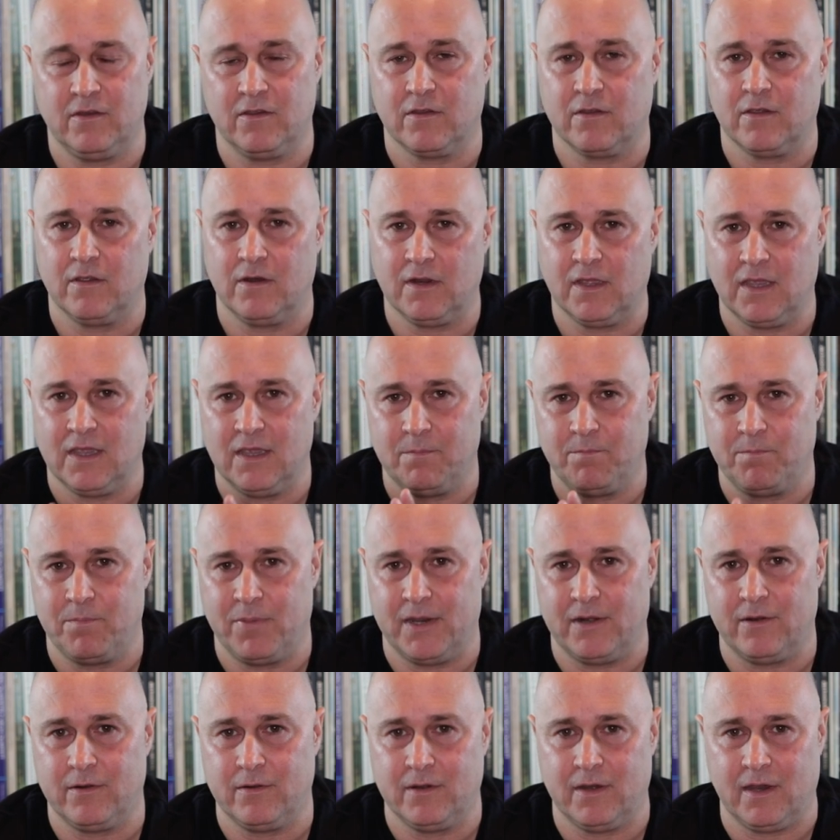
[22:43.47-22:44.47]
you're going to get
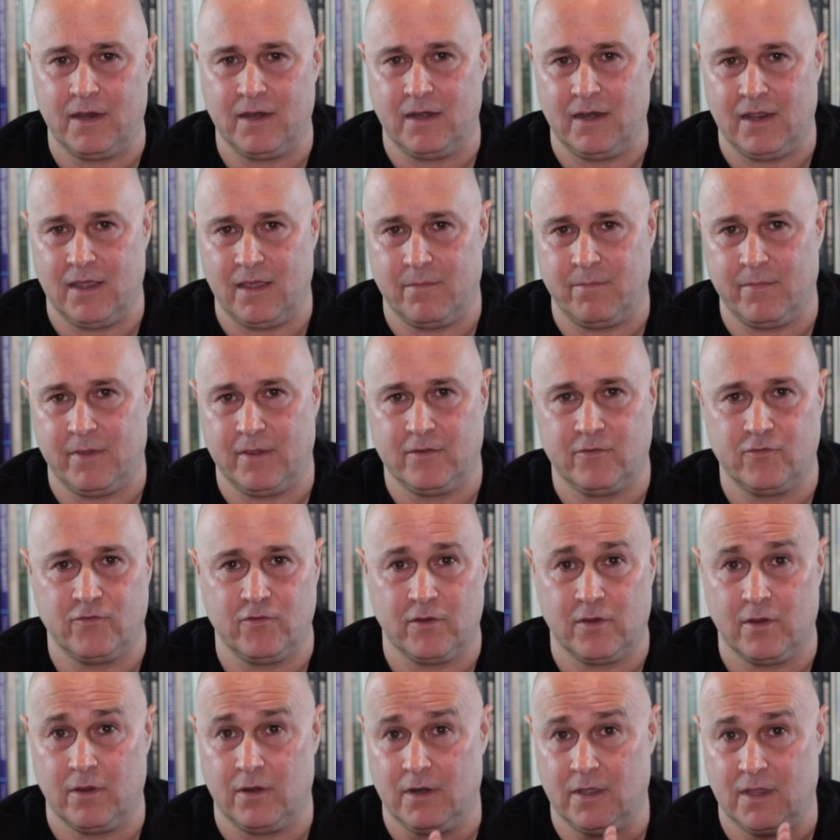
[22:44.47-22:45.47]
better dynamics,
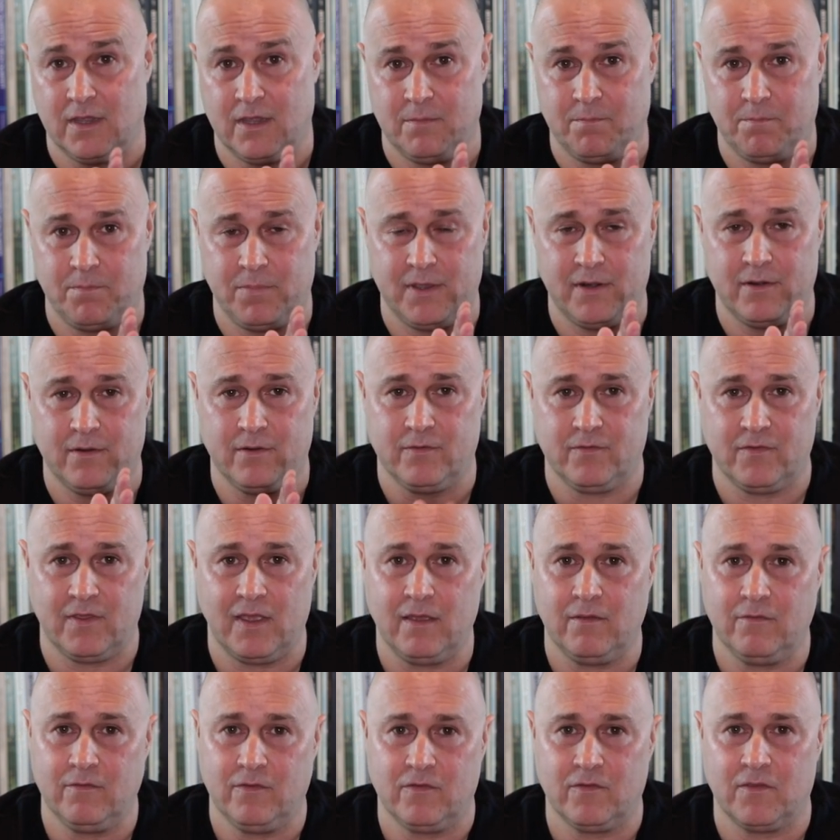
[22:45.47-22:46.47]
you're going to get better
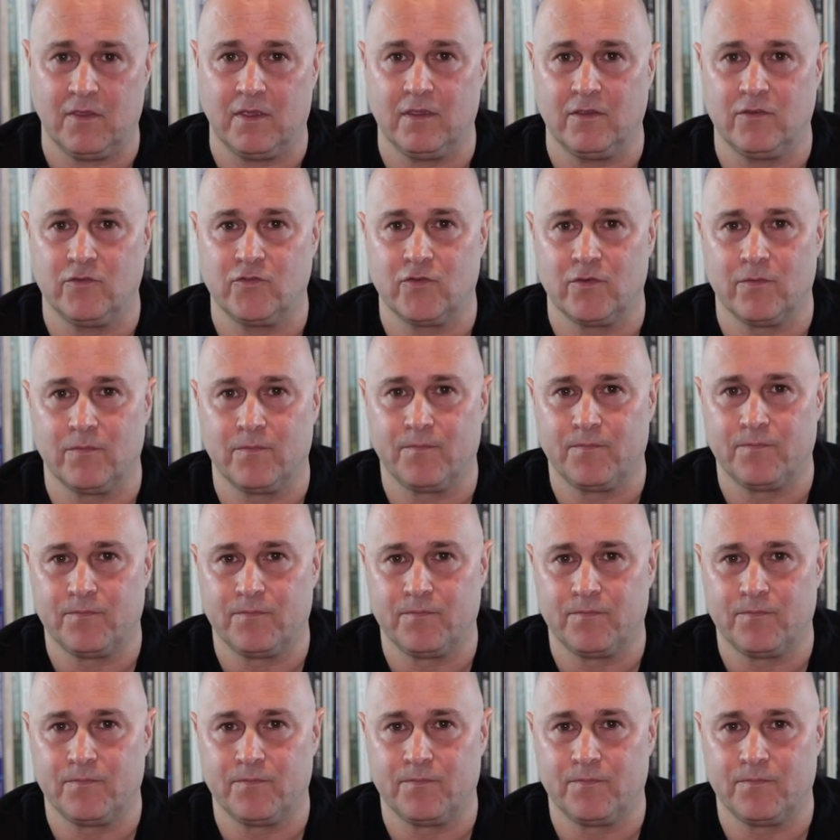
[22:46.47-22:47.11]
soundstage.